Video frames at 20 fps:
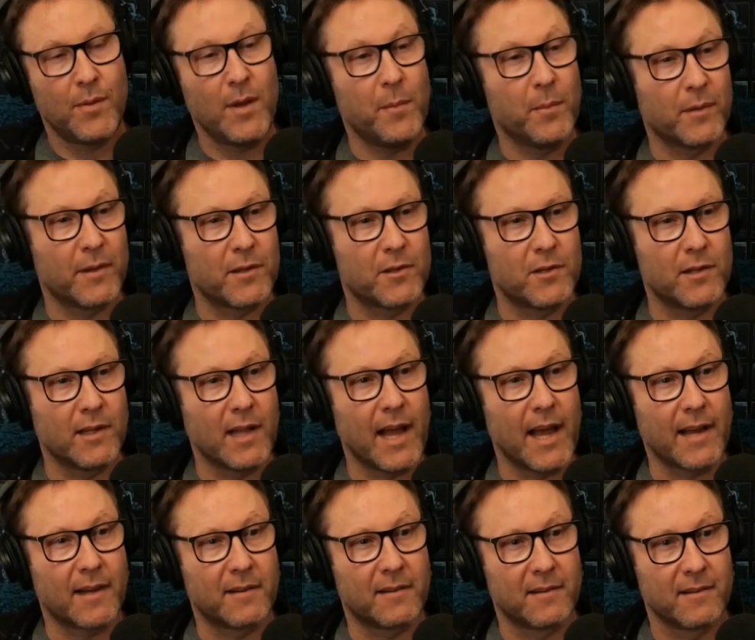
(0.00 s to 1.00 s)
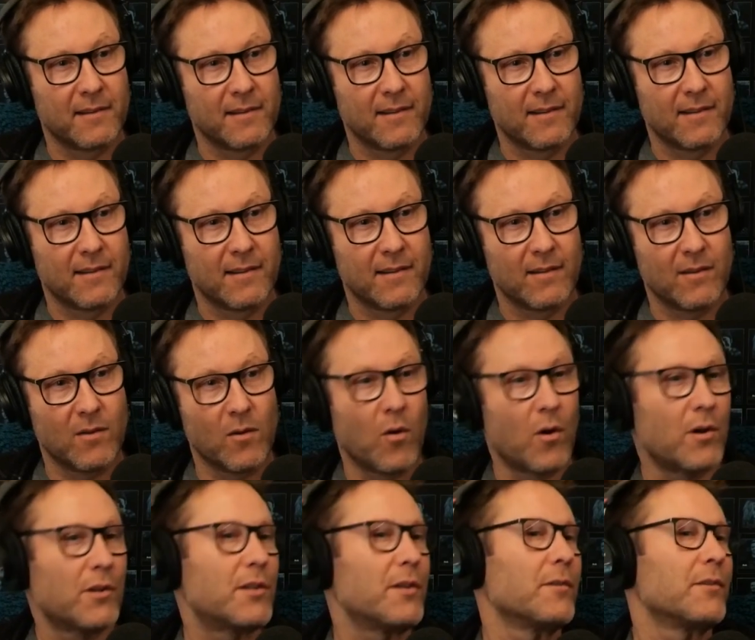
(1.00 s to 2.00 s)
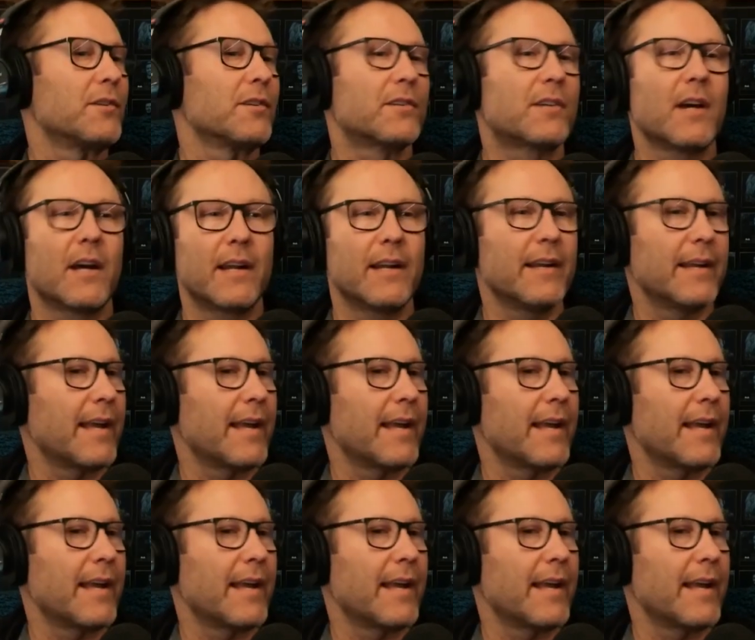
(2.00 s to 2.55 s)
People that she liked. Or she was just cutting